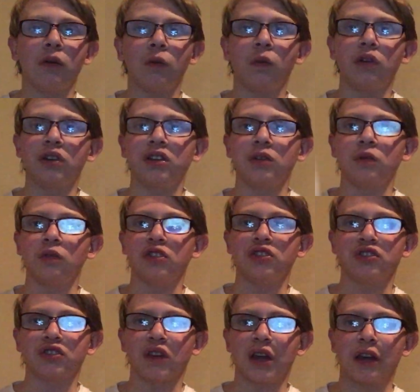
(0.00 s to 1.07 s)
when he
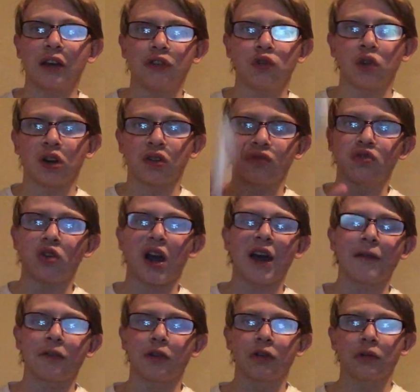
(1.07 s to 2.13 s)
was like a drunk
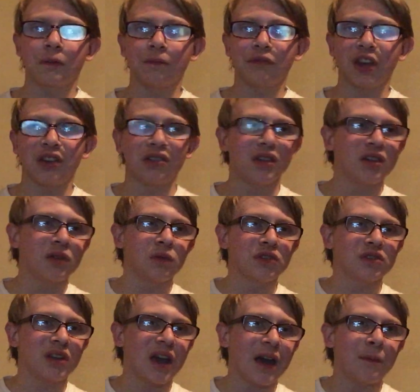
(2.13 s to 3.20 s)
driver. I think
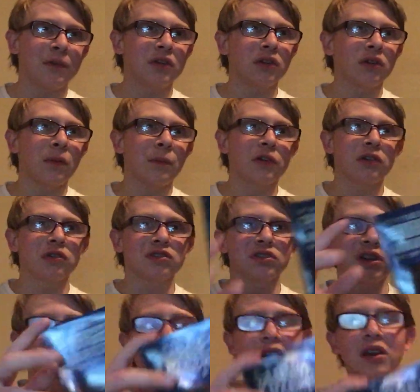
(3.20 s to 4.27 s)
it happened on a Purge
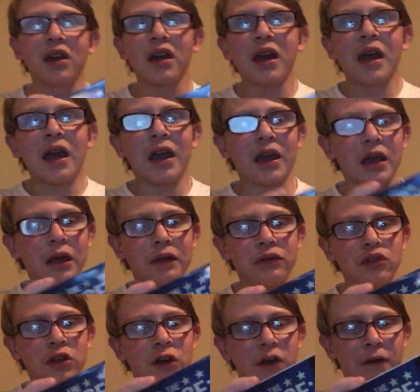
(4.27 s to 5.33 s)
night. And